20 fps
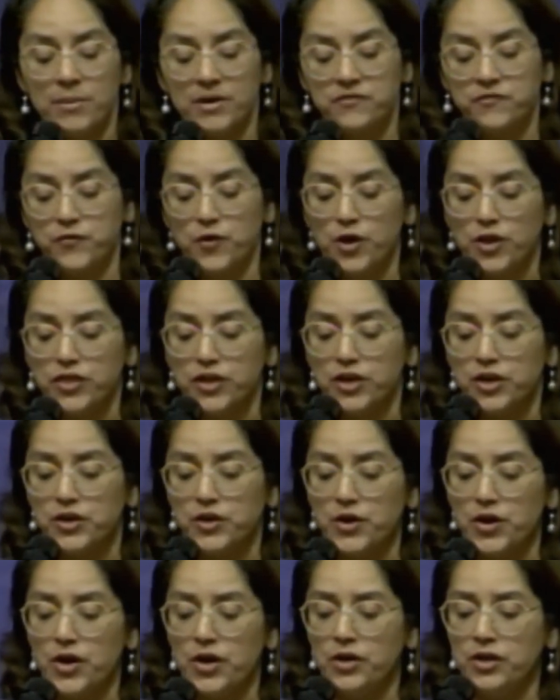But for the
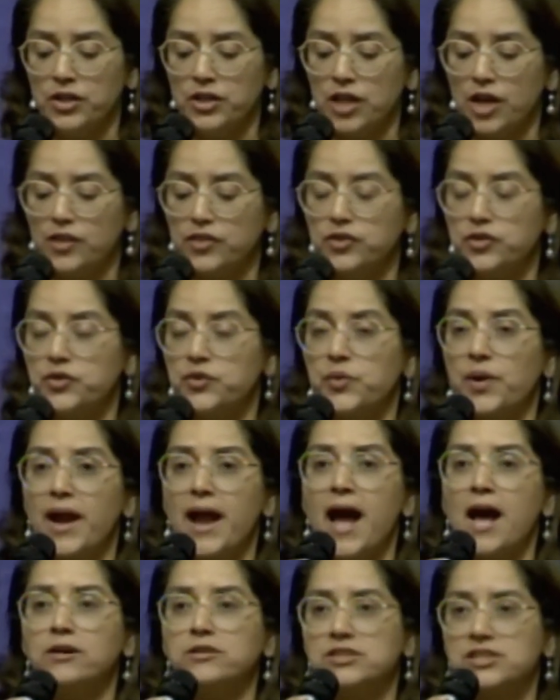girl on the
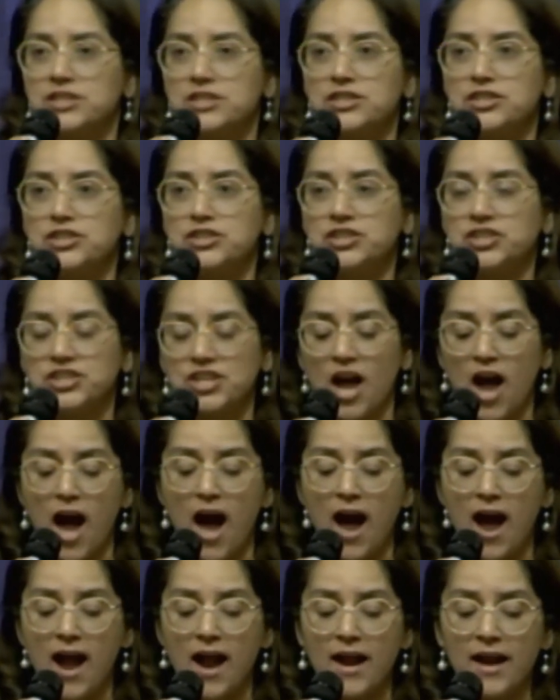ground in the
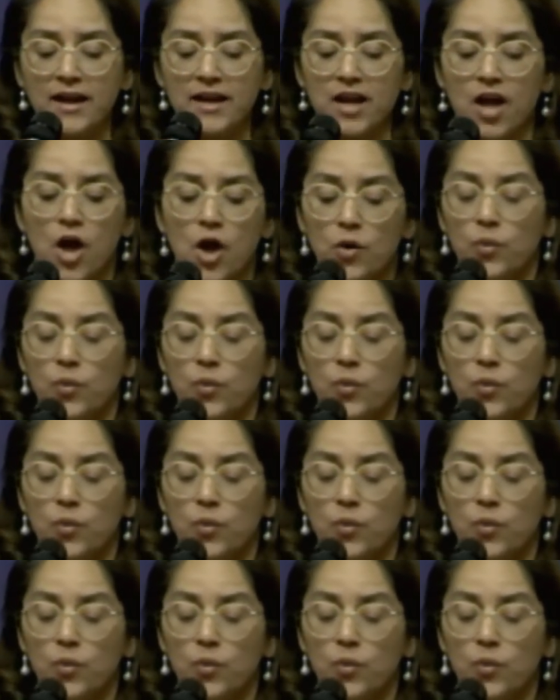dark,